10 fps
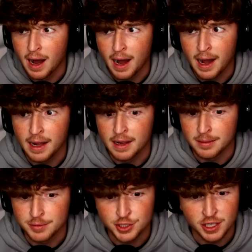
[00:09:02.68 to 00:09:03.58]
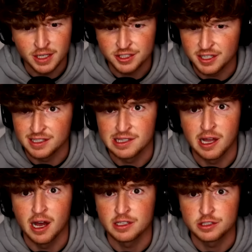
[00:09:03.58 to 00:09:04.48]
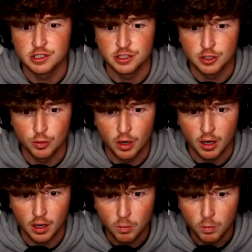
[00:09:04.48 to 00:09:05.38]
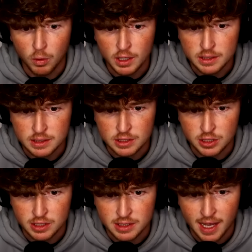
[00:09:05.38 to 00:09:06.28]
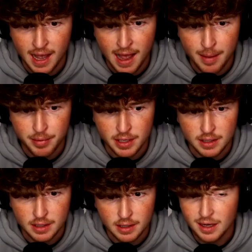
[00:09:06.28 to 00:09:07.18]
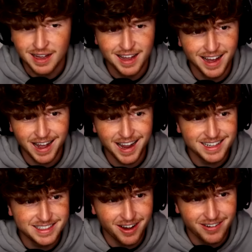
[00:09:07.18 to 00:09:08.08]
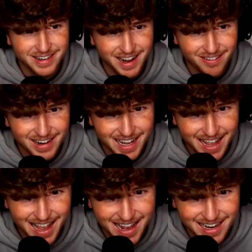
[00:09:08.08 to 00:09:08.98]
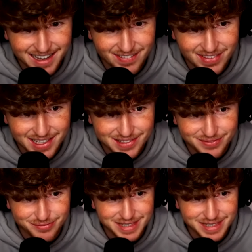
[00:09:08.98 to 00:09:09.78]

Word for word: I am just as lost as you are. What just happened? I don't know what any of these